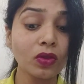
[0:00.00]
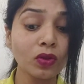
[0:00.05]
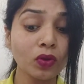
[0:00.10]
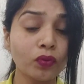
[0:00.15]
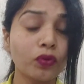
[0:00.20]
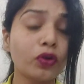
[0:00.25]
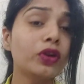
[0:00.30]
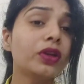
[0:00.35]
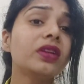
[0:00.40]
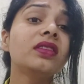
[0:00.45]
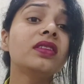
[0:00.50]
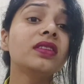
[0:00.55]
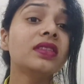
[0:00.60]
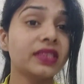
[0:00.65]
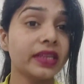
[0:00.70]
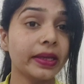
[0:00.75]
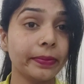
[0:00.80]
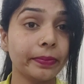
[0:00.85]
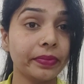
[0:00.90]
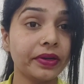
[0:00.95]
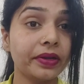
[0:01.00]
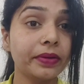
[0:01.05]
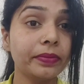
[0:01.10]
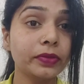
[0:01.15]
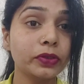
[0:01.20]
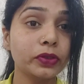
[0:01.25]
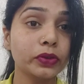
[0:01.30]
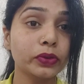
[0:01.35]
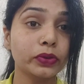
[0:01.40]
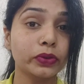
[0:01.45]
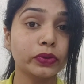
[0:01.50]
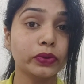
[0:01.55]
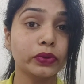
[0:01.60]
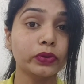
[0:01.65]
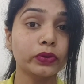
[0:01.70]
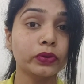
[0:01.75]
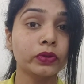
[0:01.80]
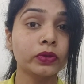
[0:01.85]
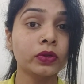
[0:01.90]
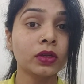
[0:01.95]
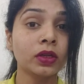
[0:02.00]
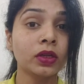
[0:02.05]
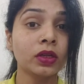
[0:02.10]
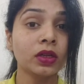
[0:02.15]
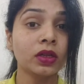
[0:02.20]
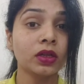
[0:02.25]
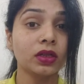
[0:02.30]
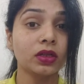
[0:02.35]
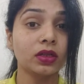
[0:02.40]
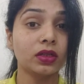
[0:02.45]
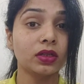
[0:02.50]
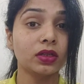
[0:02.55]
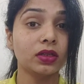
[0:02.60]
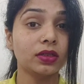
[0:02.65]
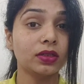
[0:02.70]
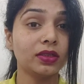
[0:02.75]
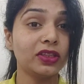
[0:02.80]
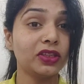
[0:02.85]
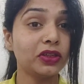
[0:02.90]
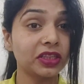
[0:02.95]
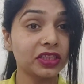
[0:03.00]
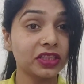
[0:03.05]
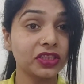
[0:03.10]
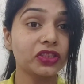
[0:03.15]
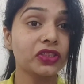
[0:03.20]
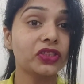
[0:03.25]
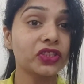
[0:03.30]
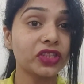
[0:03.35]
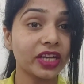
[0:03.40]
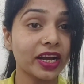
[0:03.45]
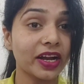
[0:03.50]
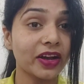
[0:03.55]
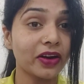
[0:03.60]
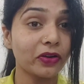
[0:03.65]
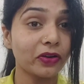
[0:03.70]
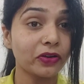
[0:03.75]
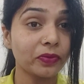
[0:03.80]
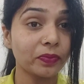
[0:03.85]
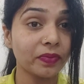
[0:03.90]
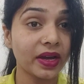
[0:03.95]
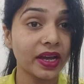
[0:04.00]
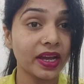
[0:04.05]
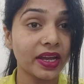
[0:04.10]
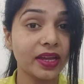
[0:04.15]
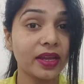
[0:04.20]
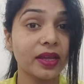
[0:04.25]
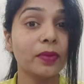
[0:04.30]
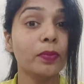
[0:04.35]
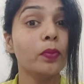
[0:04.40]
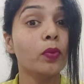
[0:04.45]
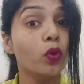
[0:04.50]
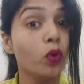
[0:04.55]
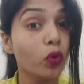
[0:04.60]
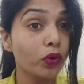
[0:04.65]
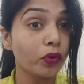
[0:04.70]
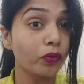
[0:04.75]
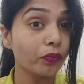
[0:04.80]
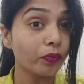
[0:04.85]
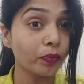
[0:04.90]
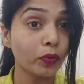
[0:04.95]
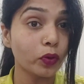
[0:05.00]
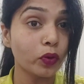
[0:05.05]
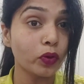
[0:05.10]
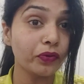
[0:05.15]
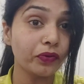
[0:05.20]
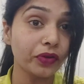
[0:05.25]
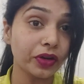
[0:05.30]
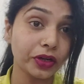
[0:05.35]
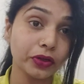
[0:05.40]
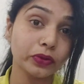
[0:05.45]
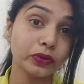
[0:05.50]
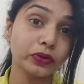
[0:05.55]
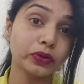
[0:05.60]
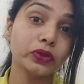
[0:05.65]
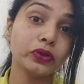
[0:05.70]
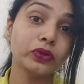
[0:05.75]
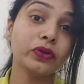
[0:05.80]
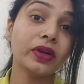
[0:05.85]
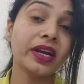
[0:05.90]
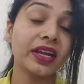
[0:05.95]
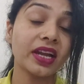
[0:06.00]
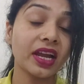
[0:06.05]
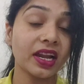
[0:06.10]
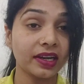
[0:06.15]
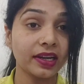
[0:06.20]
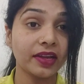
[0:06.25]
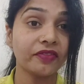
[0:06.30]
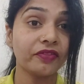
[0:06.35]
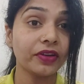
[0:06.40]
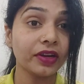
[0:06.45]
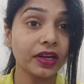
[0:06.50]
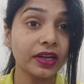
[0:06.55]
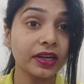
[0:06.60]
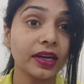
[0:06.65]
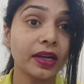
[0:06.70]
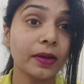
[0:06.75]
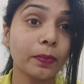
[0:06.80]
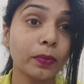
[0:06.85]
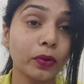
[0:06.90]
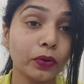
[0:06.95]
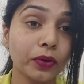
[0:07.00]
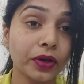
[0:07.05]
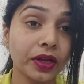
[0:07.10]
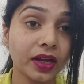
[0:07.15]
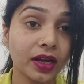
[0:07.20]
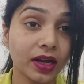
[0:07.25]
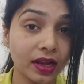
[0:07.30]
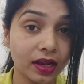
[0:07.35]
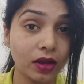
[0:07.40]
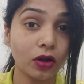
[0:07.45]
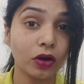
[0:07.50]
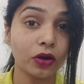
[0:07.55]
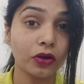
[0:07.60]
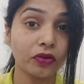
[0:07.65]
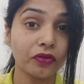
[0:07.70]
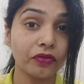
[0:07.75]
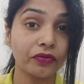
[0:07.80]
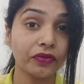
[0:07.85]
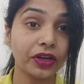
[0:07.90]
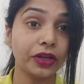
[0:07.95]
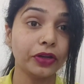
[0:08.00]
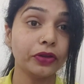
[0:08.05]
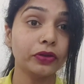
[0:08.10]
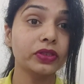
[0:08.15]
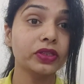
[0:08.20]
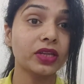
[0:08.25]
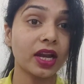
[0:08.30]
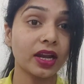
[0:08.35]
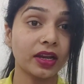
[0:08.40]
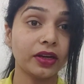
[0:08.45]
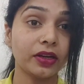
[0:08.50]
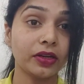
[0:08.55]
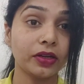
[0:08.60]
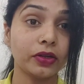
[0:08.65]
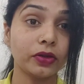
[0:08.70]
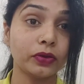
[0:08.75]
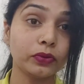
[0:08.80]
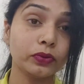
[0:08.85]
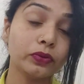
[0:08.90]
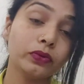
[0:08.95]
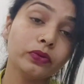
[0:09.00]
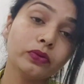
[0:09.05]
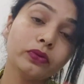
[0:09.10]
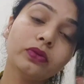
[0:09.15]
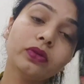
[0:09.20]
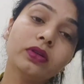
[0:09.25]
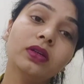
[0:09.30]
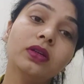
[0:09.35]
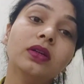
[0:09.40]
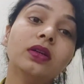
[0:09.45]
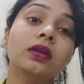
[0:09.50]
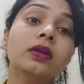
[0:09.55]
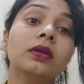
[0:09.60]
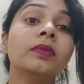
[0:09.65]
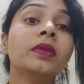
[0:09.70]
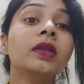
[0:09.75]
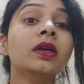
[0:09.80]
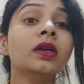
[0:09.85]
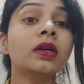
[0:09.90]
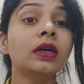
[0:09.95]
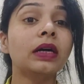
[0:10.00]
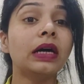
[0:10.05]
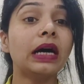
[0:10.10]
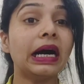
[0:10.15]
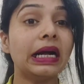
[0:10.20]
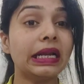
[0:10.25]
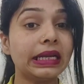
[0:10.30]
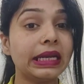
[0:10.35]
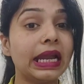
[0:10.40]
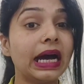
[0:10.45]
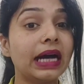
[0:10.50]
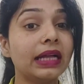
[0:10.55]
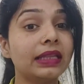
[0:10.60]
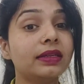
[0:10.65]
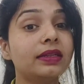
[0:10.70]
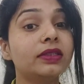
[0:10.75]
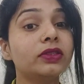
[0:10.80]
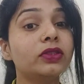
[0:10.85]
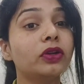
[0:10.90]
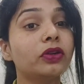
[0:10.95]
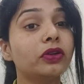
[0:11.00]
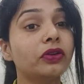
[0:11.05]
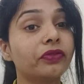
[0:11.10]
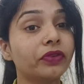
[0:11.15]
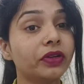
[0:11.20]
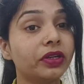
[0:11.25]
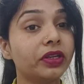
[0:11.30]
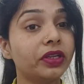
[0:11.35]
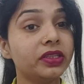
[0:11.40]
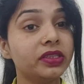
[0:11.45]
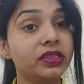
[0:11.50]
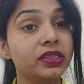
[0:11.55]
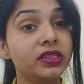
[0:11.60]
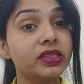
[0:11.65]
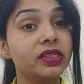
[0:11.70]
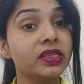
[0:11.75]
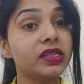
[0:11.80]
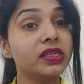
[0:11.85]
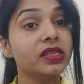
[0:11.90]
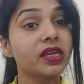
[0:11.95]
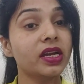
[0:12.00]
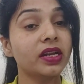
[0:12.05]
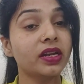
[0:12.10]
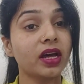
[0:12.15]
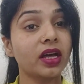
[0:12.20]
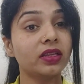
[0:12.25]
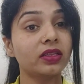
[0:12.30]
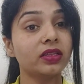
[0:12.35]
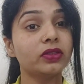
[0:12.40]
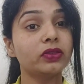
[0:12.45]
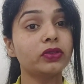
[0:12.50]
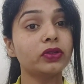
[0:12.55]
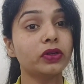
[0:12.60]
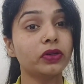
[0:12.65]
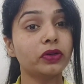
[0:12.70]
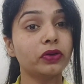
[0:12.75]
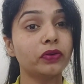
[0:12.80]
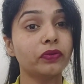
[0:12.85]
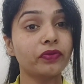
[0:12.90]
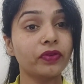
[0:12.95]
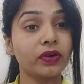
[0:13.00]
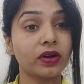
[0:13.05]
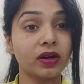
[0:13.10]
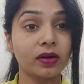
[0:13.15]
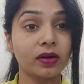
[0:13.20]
what are the symptoms. So you can just check out my more videos too, and I'll definitely uploading a lot of videos related to another sort of diseases, another sort of